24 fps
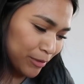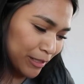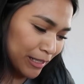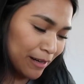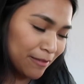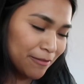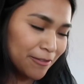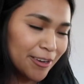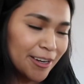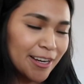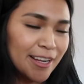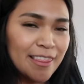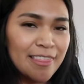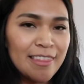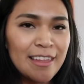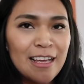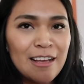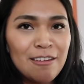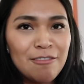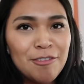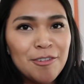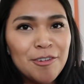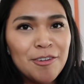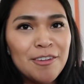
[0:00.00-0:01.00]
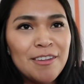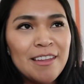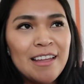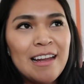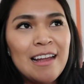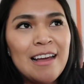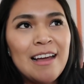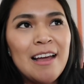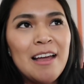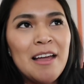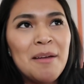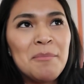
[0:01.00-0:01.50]
But I'm very thankful
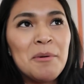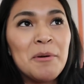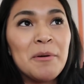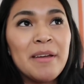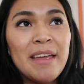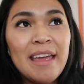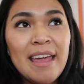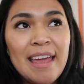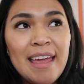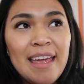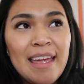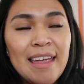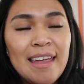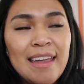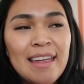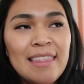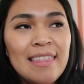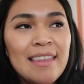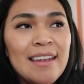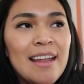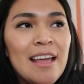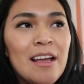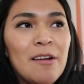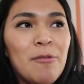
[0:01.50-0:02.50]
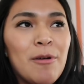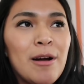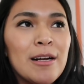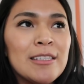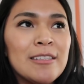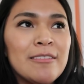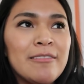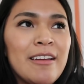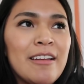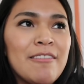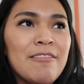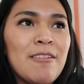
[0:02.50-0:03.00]
that I'm okay. And then I
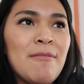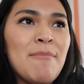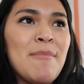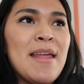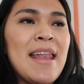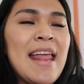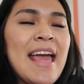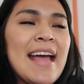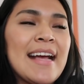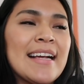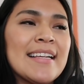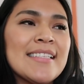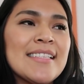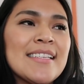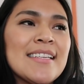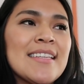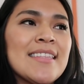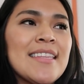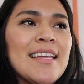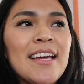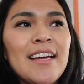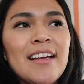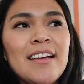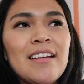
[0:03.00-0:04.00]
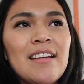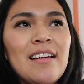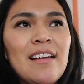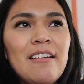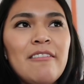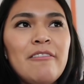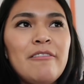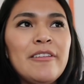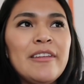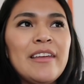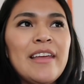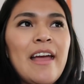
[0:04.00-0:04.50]
walked away from an accident that could
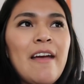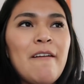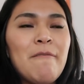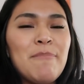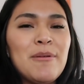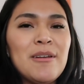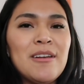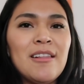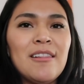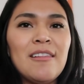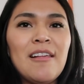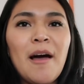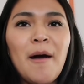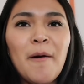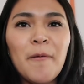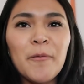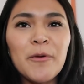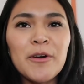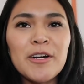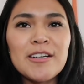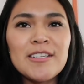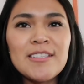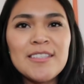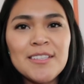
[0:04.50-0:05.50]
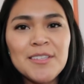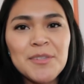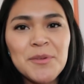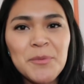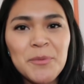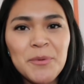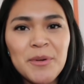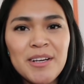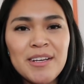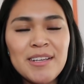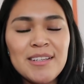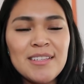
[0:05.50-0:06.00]
definitely have been a lot worse than it
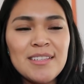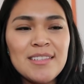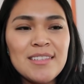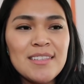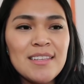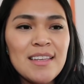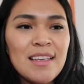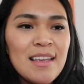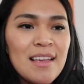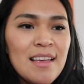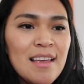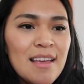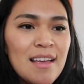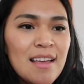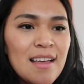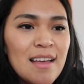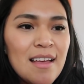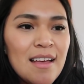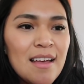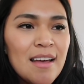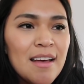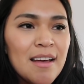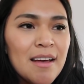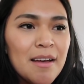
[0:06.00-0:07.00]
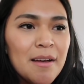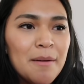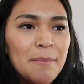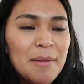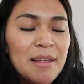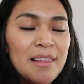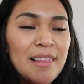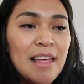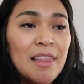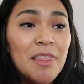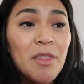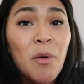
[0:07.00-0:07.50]
was. Um,
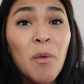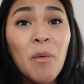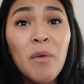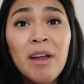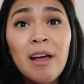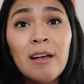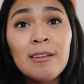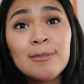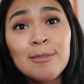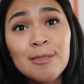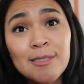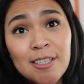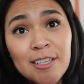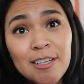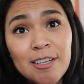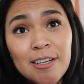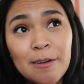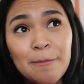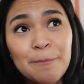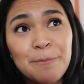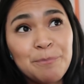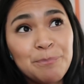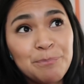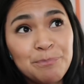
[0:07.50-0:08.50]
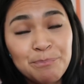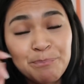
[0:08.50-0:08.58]
and that no one else was hurt.